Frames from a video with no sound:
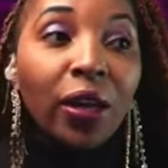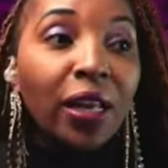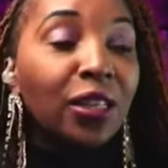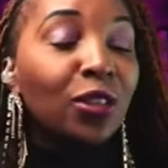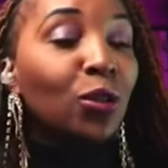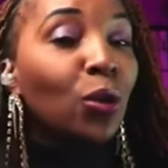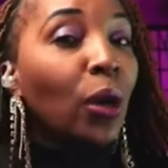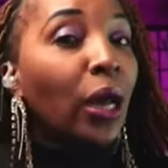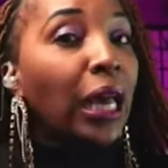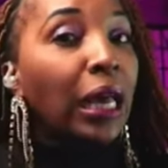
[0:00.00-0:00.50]

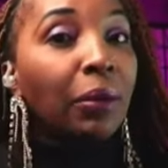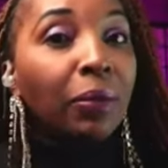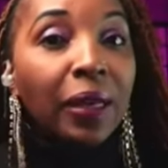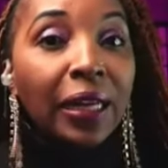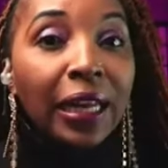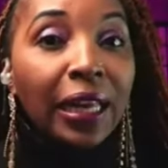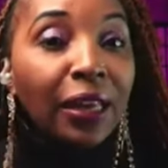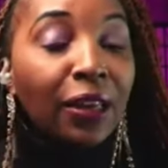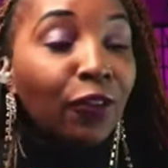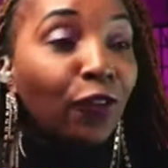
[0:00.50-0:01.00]
okay, so
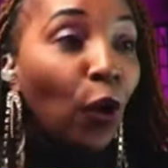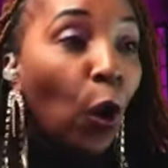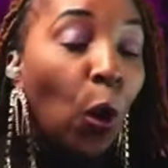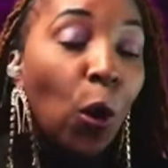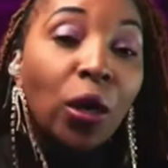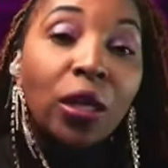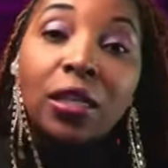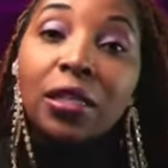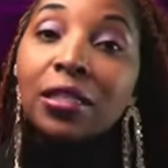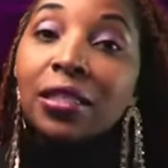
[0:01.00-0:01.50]
even if
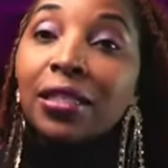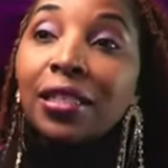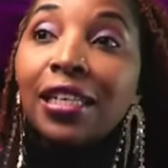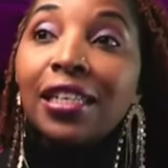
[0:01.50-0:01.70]
all these